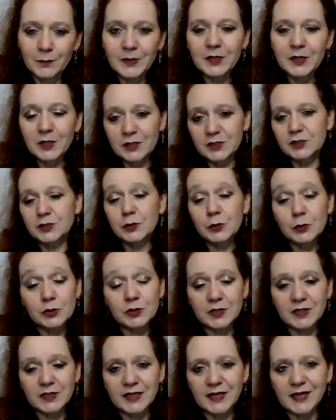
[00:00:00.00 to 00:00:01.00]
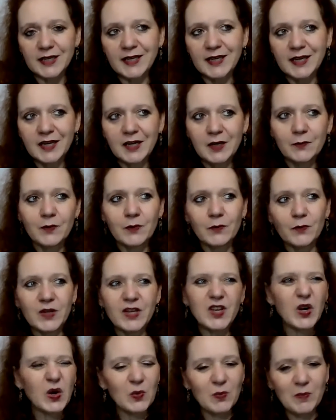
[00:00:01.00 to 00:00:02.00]
Because usually when
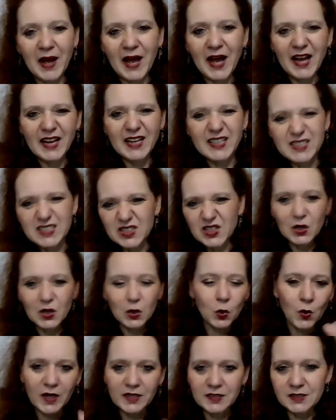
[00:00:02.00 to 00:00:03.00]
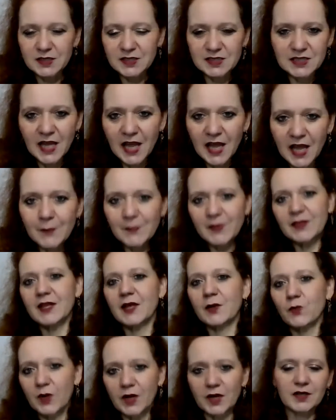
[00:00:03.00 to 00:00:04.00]
we go back, it's not quite the same,
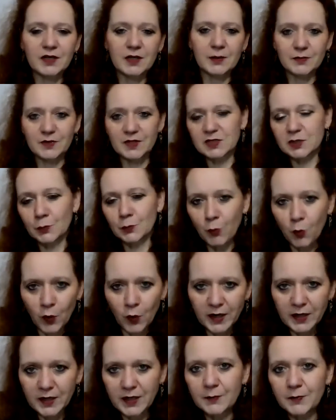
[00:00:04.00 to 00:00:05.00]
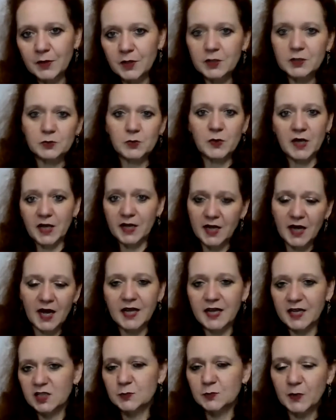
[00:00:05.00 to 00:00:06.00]
and then we end up disappointed because we had
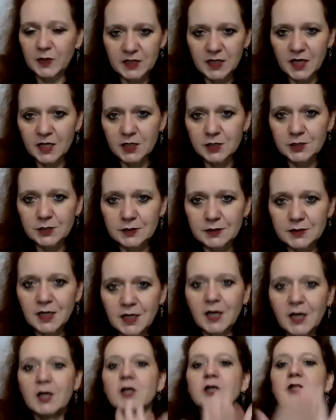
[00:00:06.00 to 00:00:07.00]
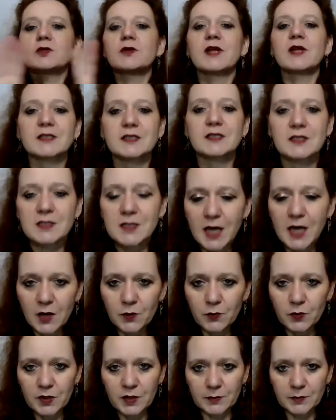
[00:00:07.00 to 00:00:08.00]
high expectations. So that's
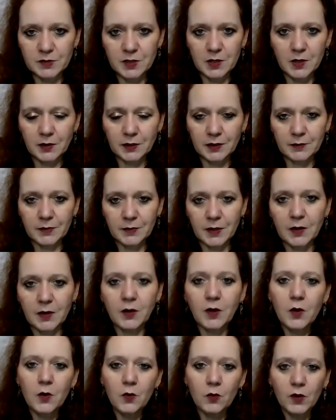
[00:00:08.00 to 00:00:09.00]
not what I'm talking about.